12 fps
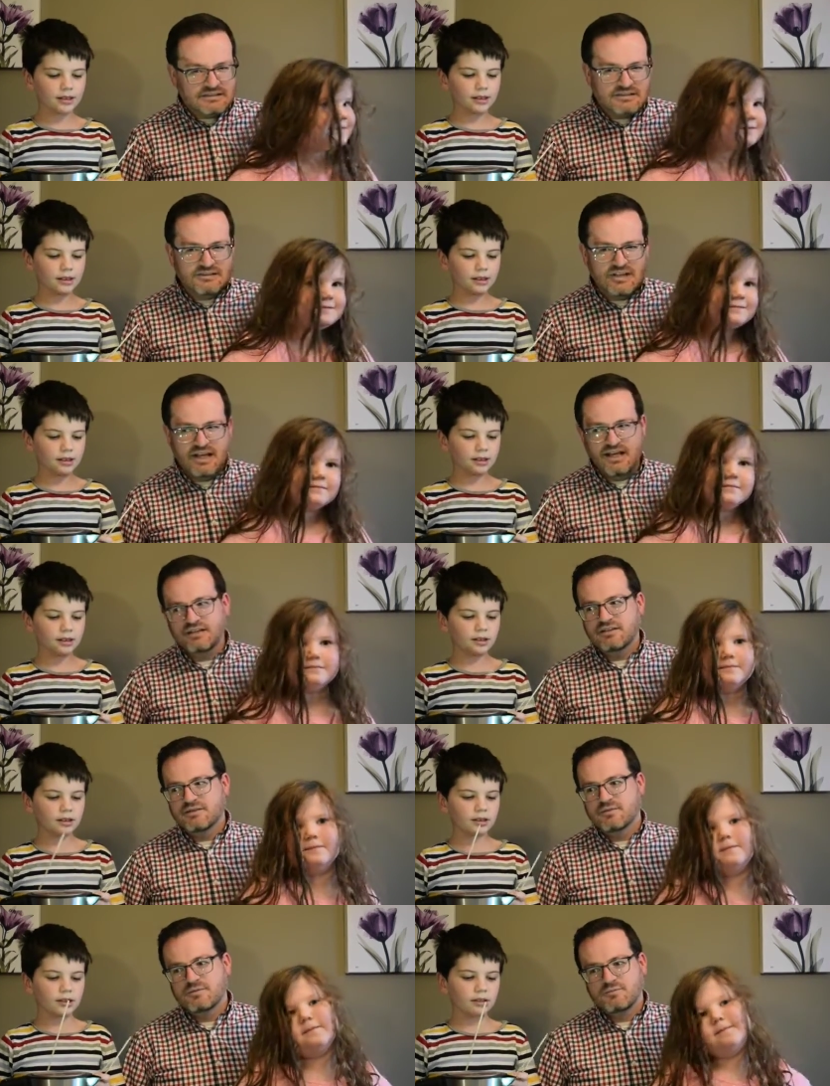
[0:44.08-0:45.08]
Speaker 1: see it,
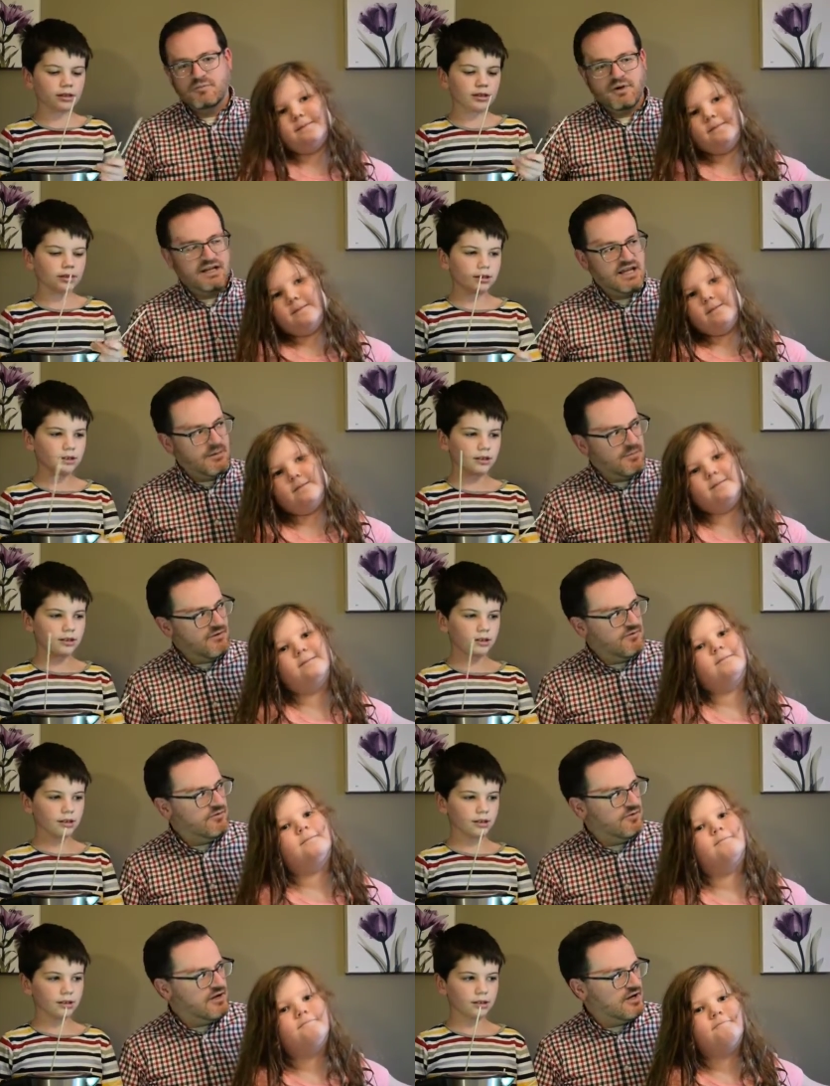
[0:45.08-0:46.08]
but it can be
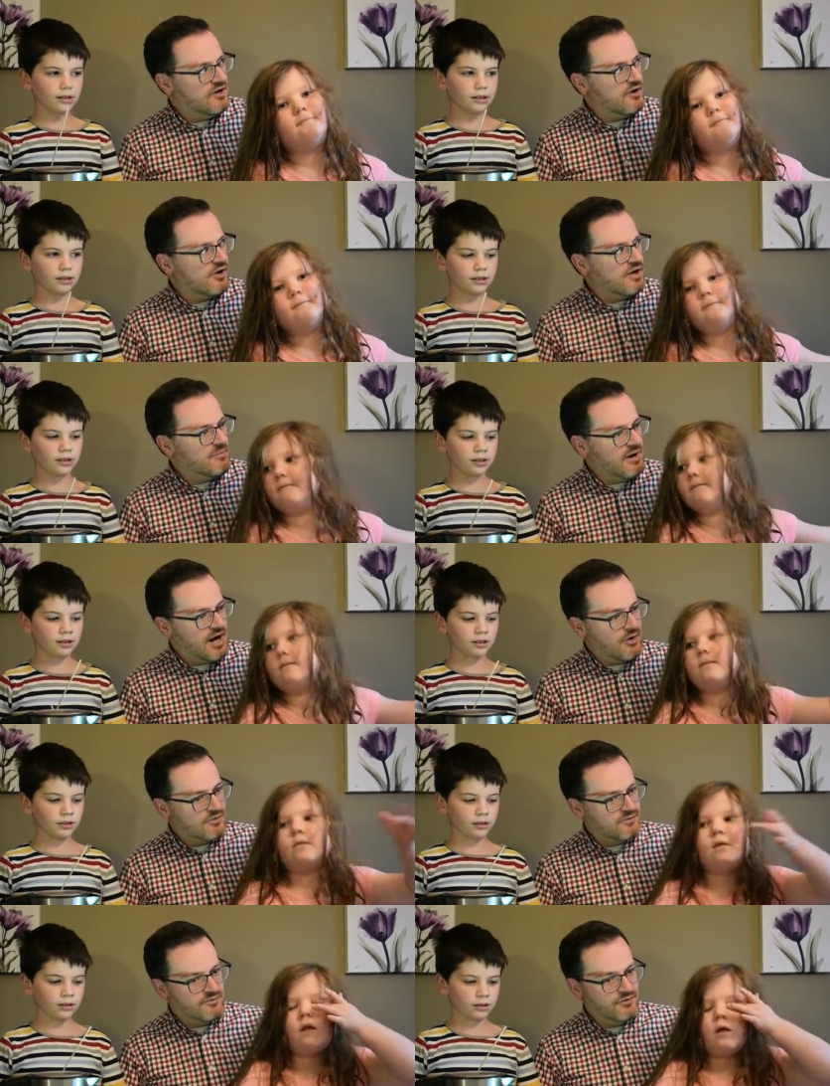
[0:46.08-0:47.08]
very
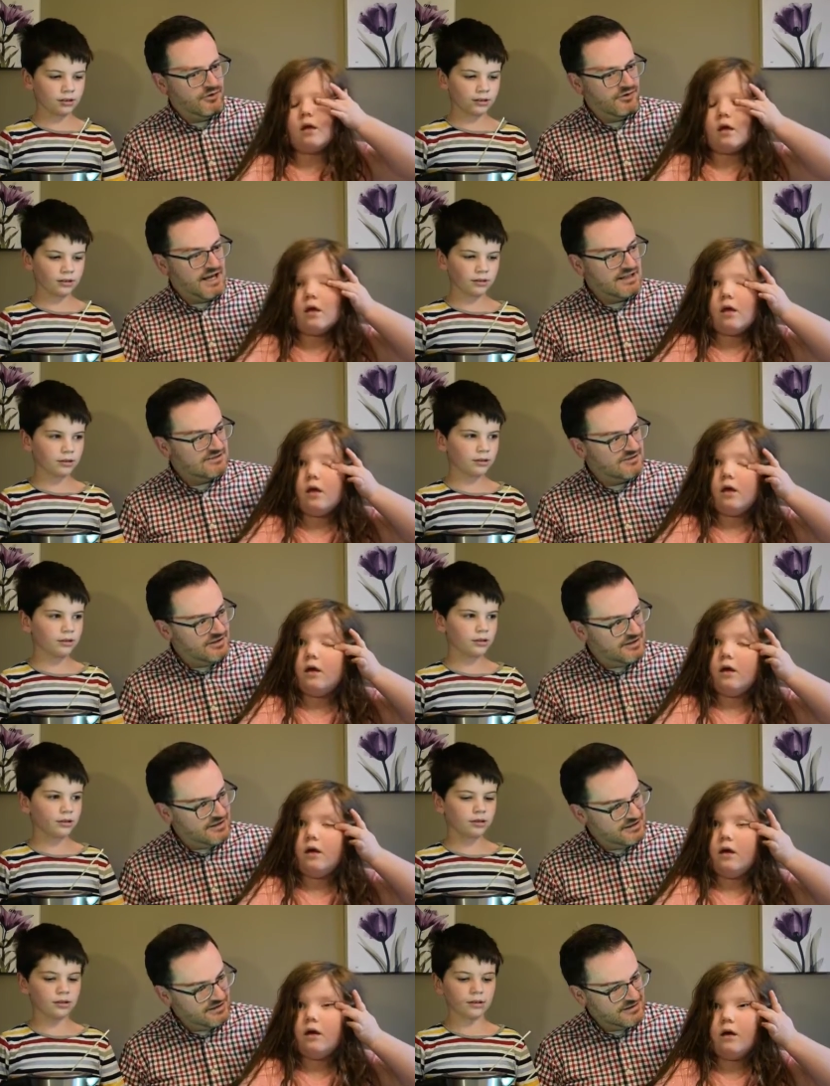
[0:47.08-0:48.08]
powerful, and that's
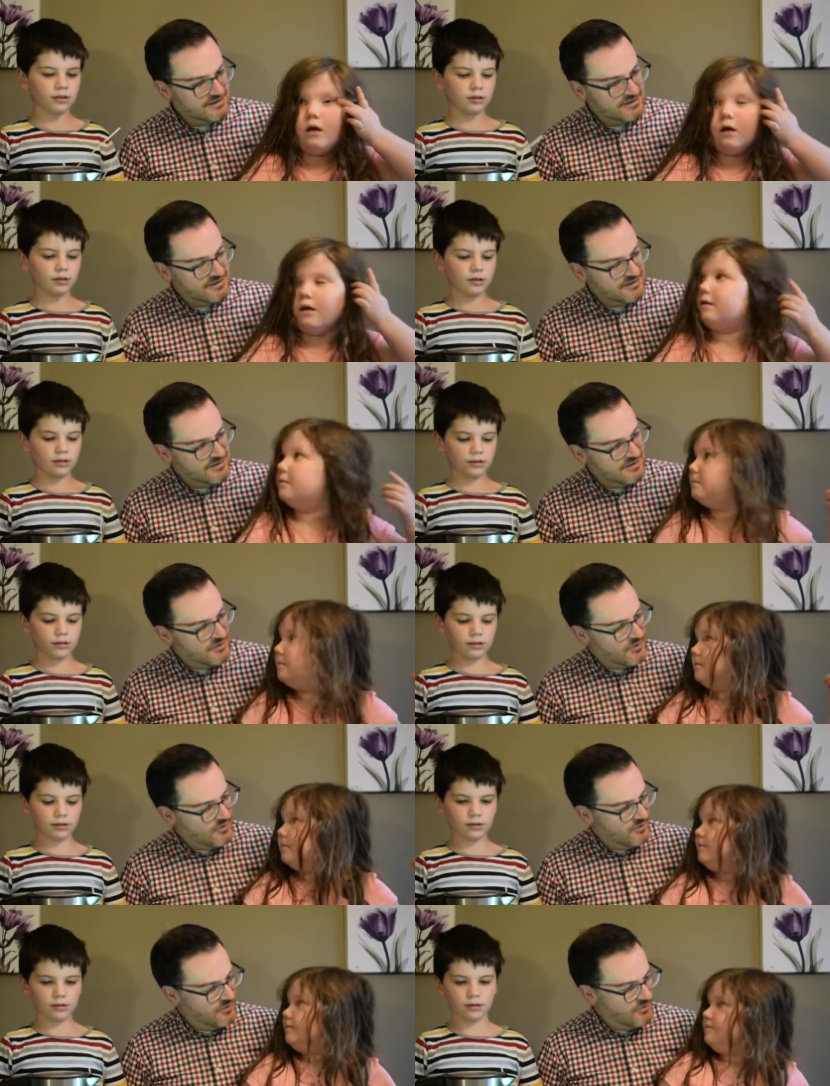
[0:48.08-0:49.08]
the
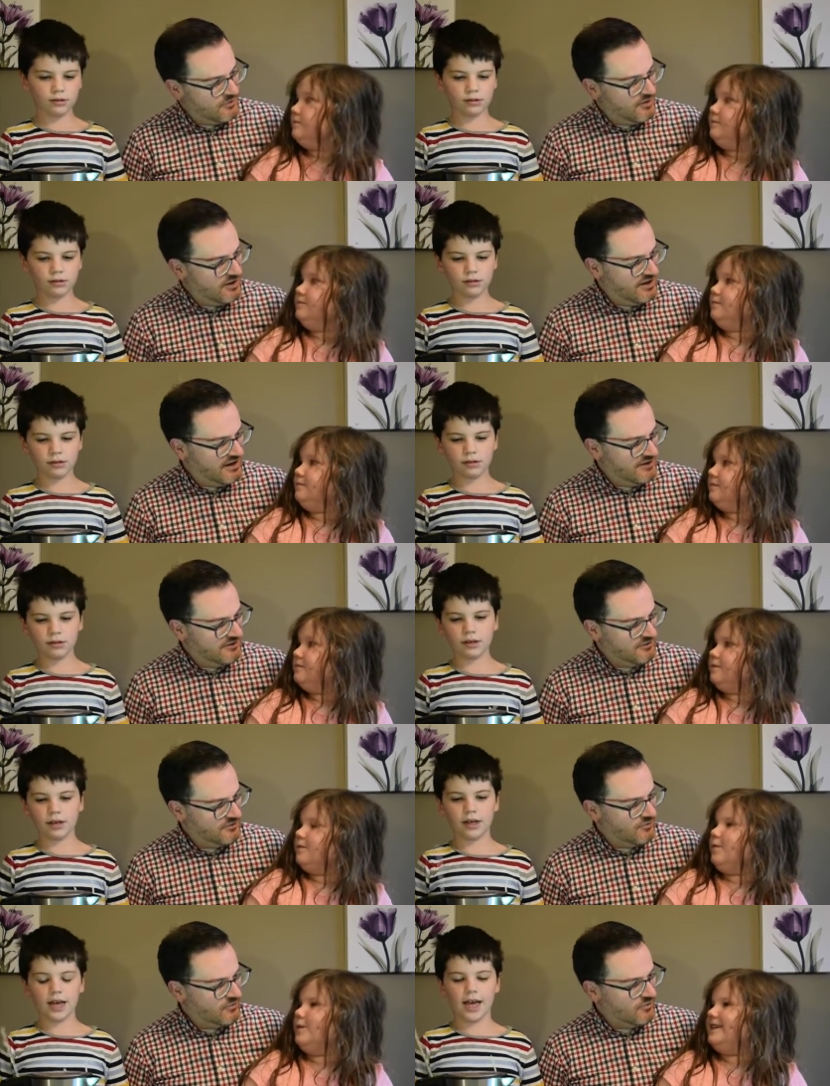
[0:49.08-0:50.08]
what do you think?
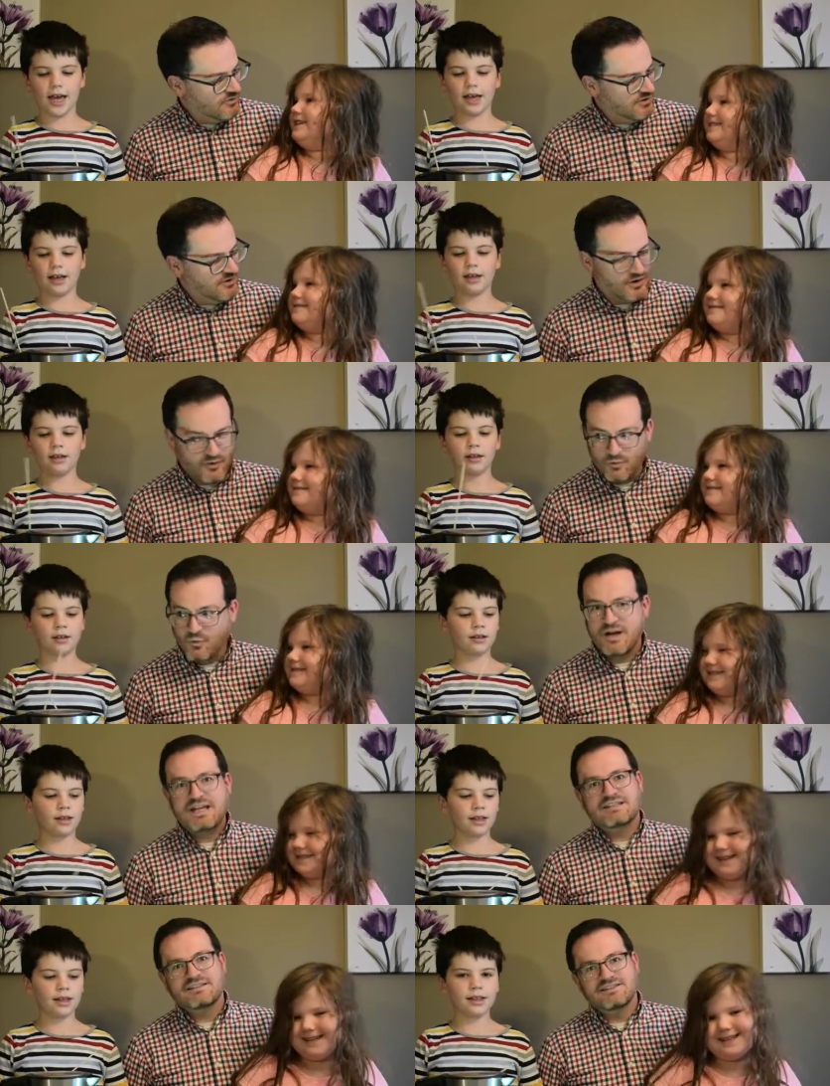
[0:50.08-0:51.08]
Wind. The
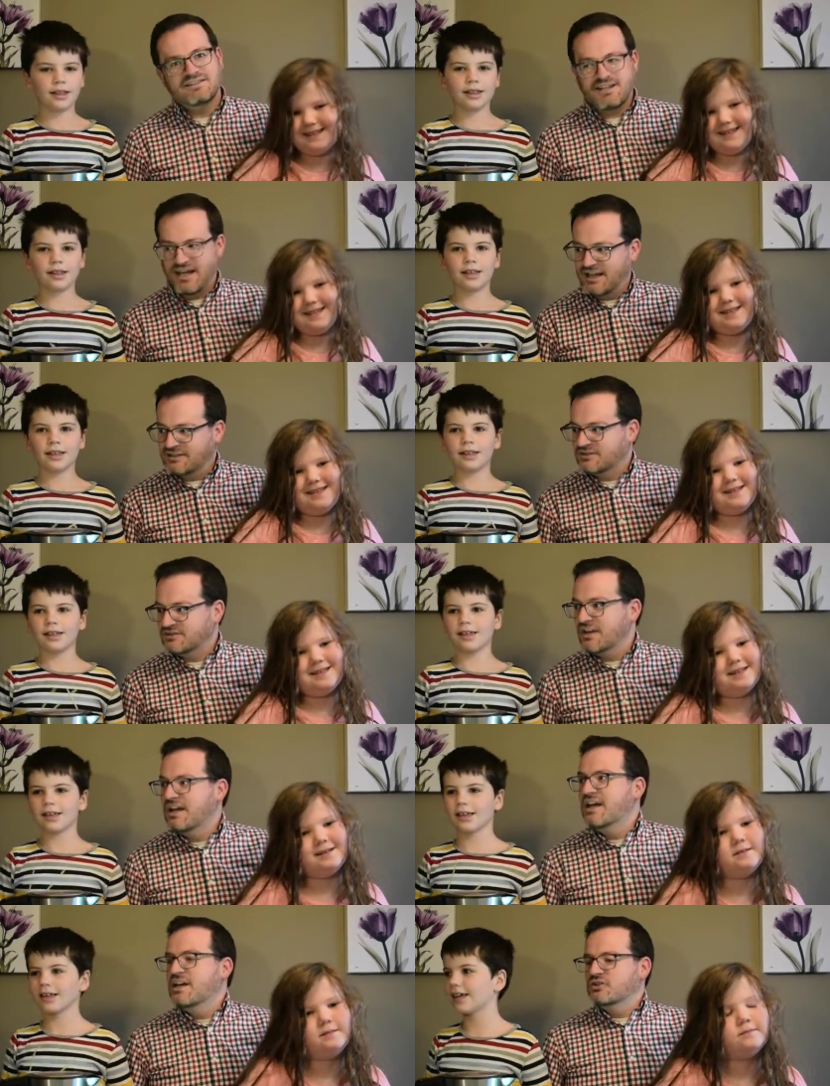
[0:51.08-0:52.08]
wind. Yes.
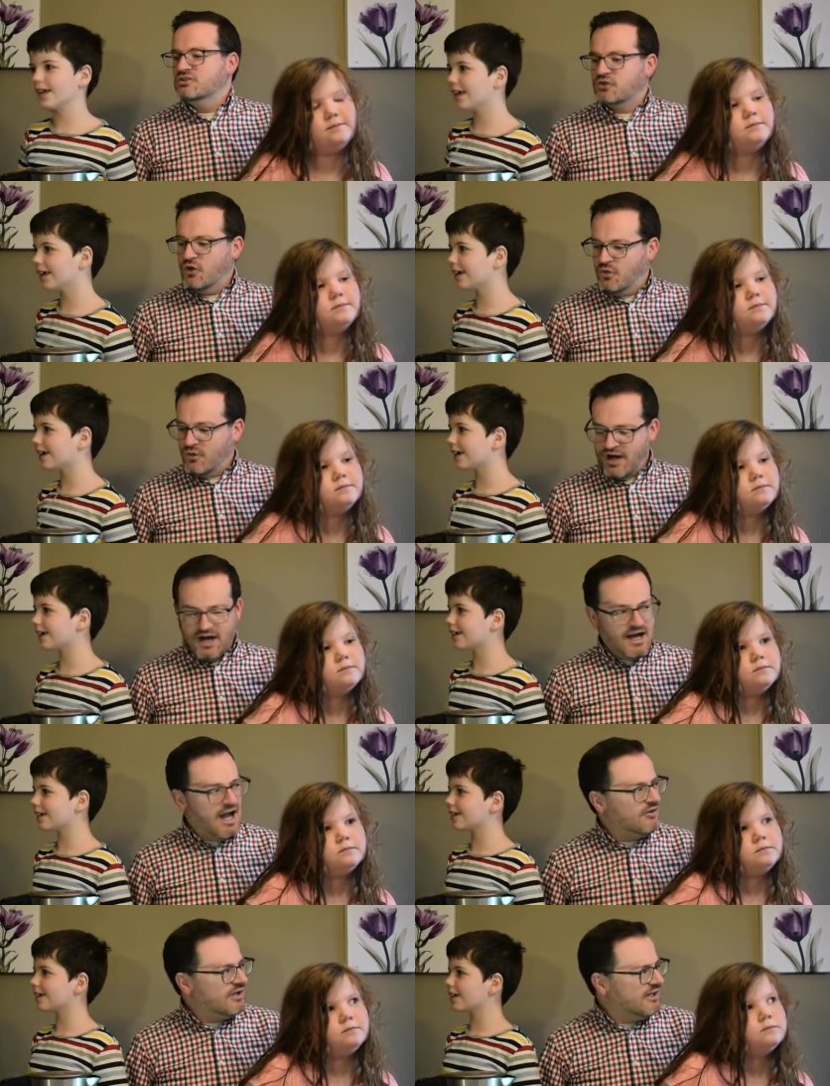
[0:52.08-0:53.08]
So uh,
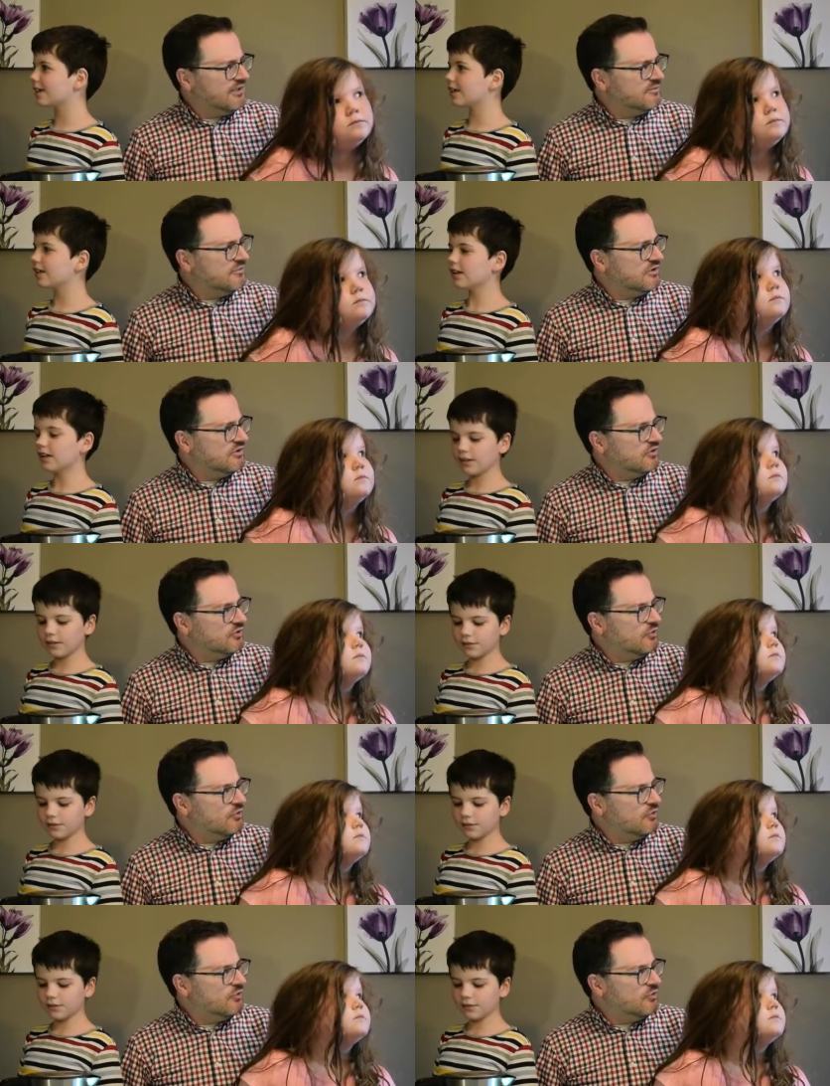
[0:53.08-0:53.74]
how the